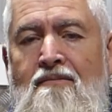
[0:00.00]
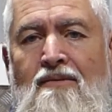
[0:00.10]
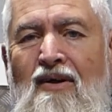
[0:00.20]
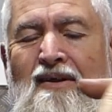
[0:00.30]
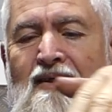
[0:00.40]

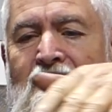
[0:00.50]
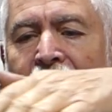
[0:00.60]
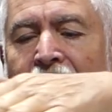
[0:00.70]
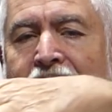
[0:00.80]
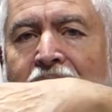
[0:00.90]
I use a
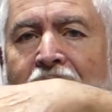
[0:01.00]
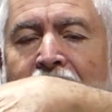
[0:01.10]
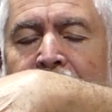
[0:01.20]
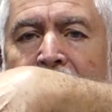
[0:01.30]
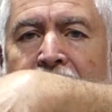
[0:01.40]
CRC
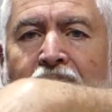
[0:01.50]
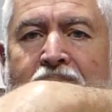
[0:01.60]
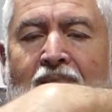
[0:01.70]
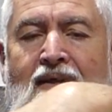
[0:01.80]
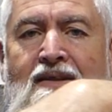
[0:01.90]
thing, but
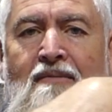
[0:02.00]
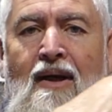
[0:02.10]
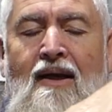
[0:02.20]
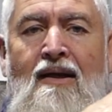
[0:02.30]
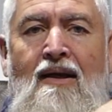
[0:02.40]
contact cement,